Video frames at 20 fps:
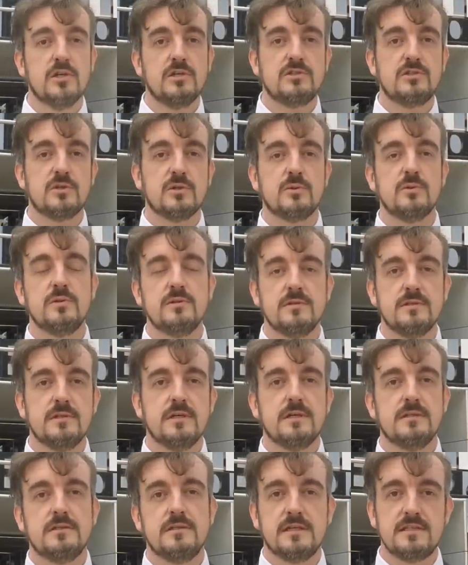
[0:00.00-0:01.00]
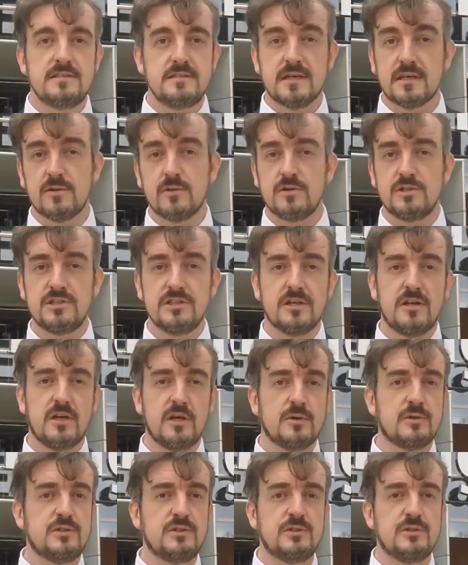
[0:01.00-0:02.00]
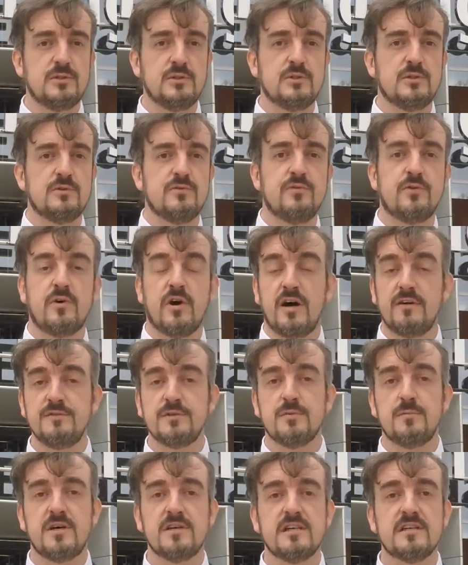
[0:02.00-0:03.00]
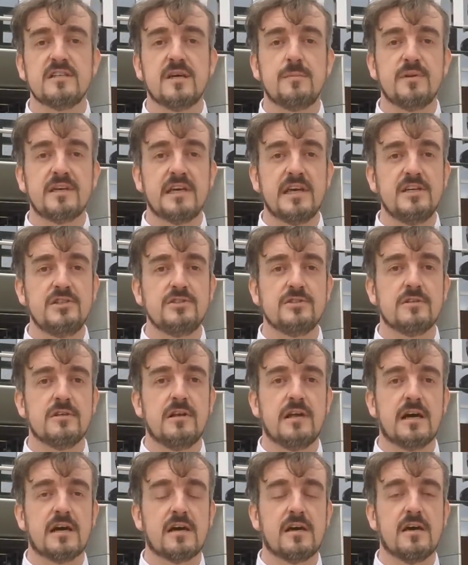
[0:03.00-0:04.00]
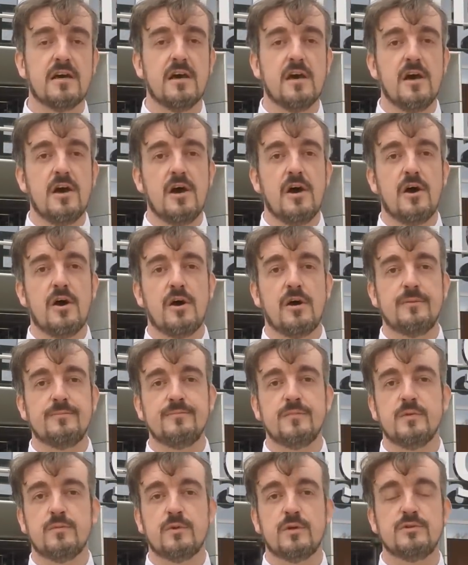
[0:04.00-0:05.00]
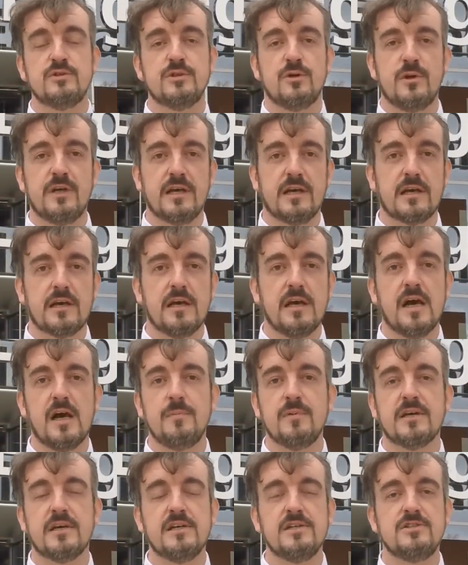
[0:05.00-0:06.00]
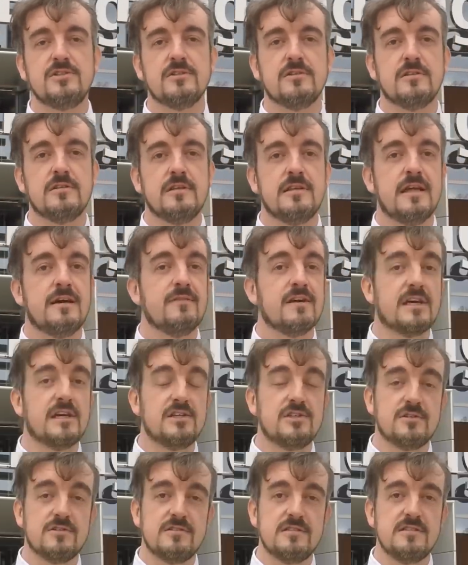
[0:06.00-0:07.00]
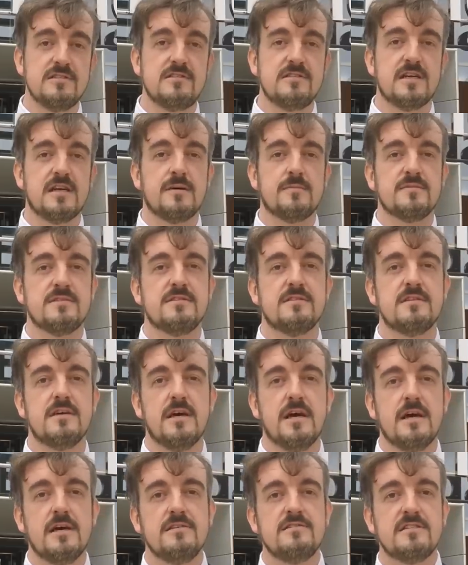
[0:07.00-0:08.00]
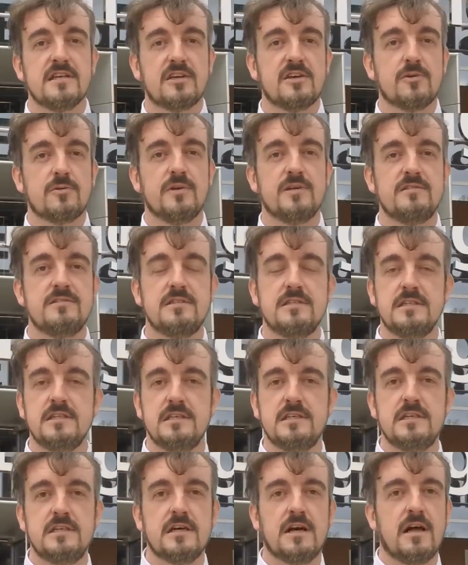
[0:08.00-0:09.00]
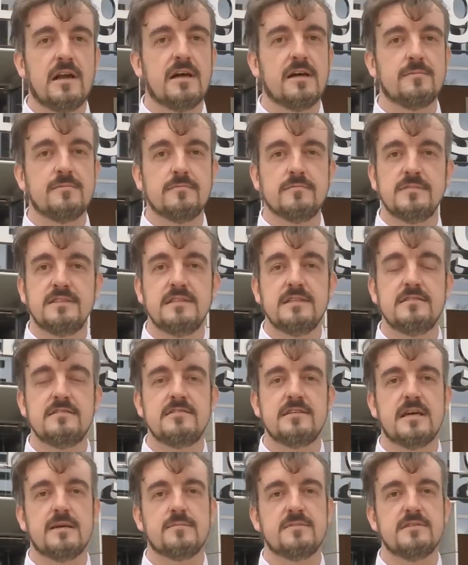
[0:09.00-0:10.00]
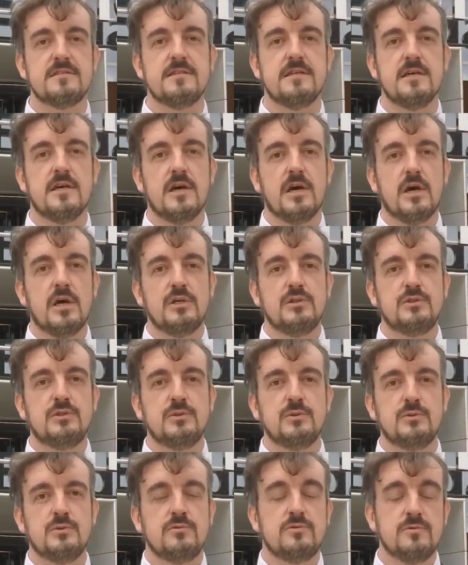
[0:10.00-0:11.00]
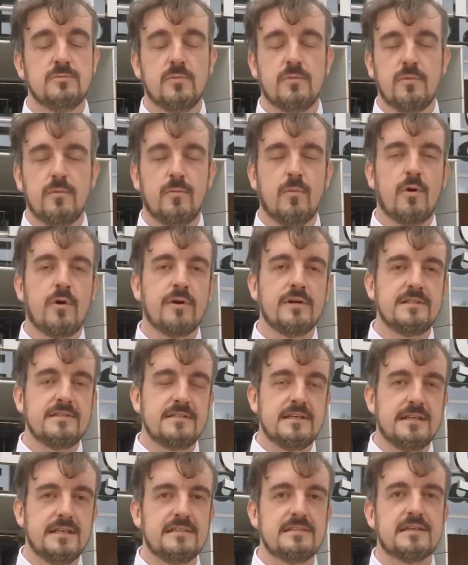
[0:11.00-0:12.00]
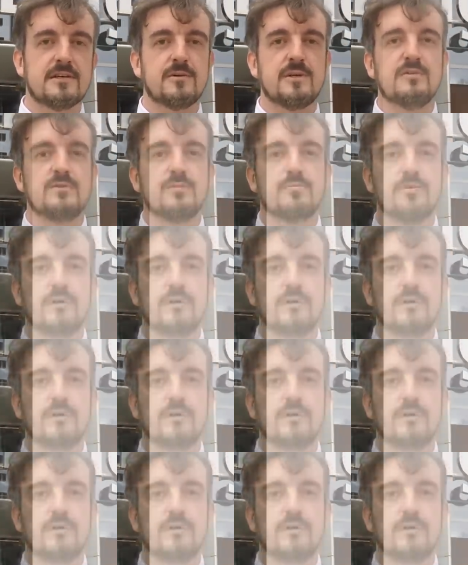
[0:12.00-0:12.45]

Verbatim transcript: So this technology allows you for aftermarket application like um, road tolling application, navigation systems, security alarm systems, to, to more easily integrate the